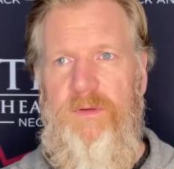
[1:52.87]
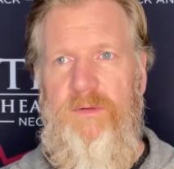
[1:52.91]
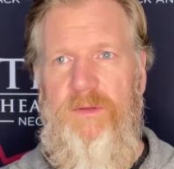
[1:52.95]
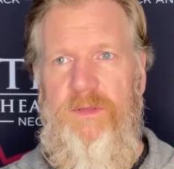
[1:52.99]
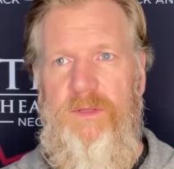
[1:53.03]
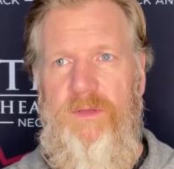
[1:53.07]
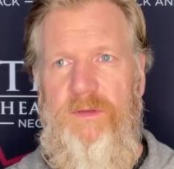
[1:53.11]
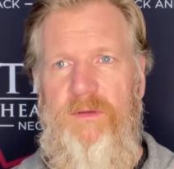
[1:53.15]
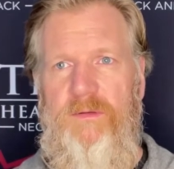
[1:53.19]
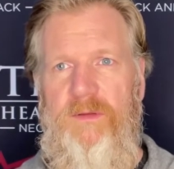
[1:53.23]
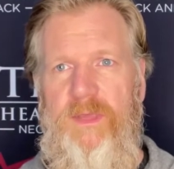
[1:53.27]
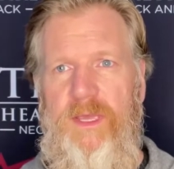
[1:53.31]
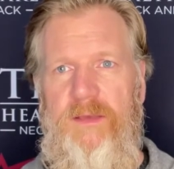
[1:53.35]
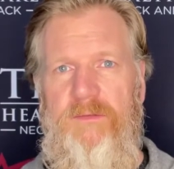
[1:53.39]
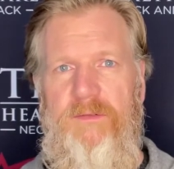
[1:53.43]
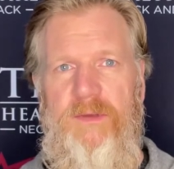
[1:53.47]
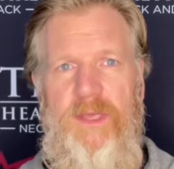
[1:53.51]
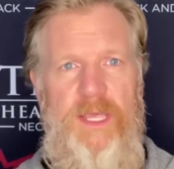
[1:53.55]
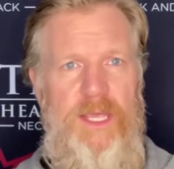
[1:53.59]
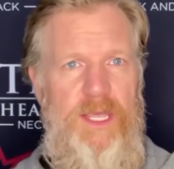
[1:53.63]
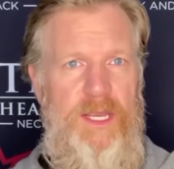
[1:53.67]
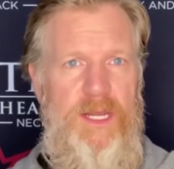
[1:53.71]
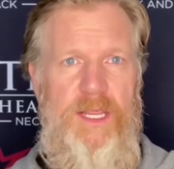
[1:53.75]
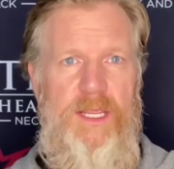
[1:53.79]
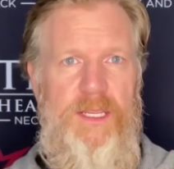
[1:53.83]
you have a
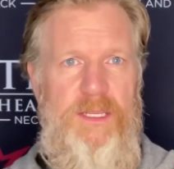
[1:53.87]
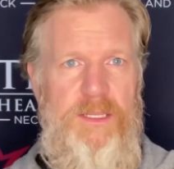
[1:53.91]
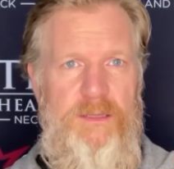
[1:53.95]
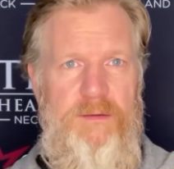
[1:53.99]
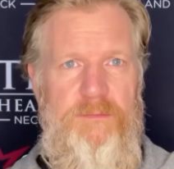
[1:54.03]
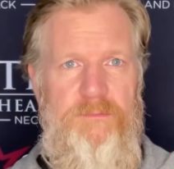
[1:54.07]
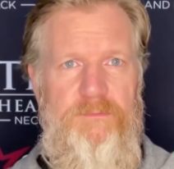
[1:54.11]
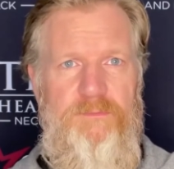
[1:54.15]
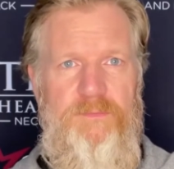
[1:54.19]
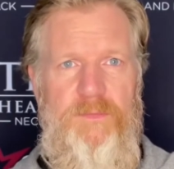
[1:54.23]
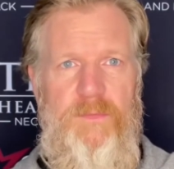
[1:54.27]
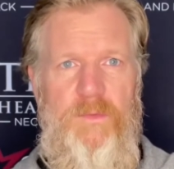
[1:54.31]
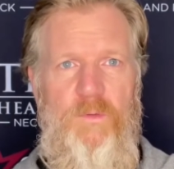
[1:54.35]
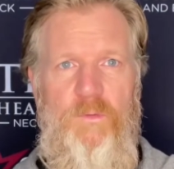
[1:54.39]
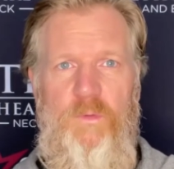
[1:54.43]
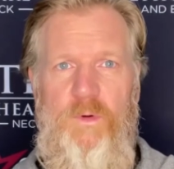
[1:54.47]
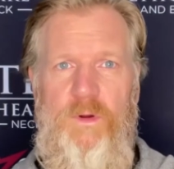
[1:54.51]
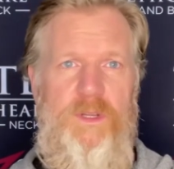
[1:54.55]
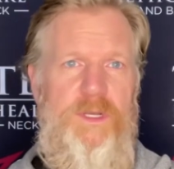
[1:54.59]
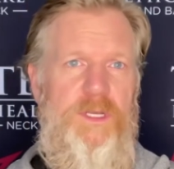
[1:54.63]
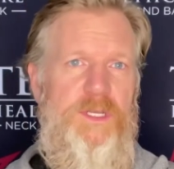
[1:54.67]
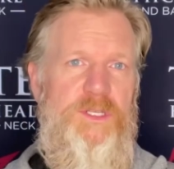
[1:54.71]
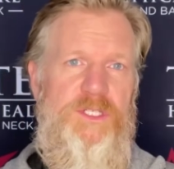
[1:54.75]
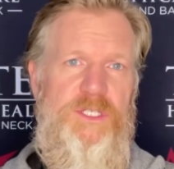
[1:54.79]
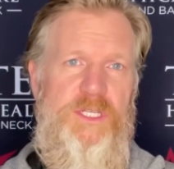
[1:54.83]
headache. We're
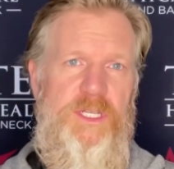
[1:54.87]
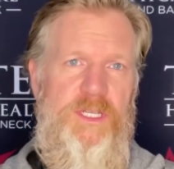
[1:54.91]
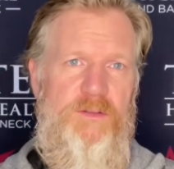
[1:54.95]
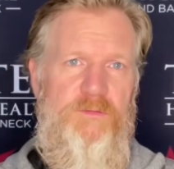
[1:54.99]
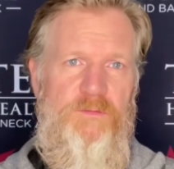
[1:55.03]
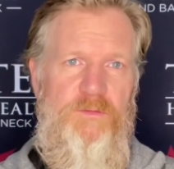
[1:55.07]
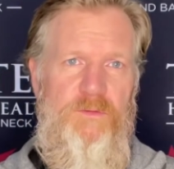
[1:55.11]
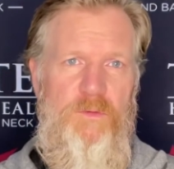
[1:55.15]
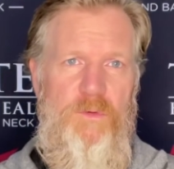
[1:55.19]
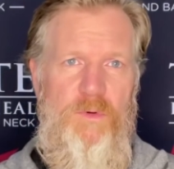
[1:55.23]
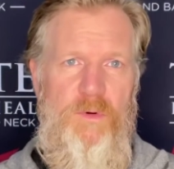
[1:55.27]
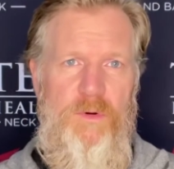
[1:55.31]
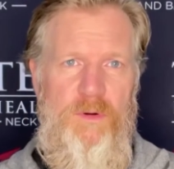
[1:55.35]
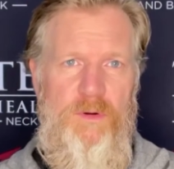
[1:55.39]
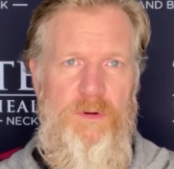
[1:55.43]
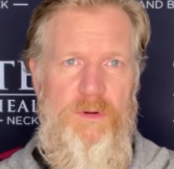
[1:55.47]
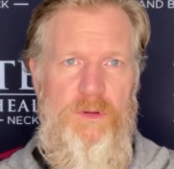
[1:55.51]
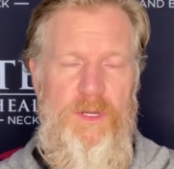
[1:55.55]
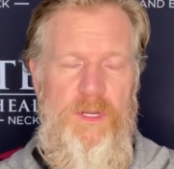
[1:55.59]
going to check for